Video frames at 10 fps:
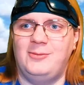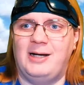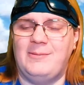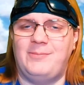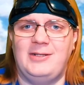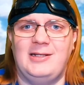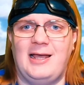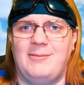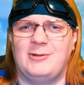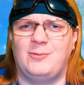might be
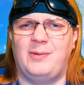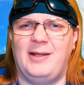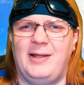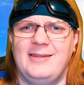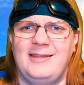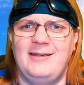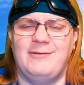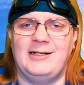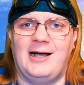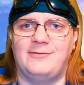able to play in the
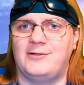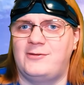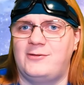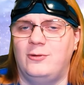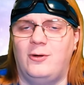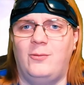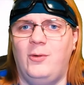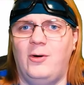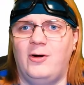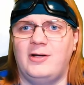evening after school or
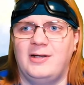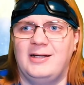work,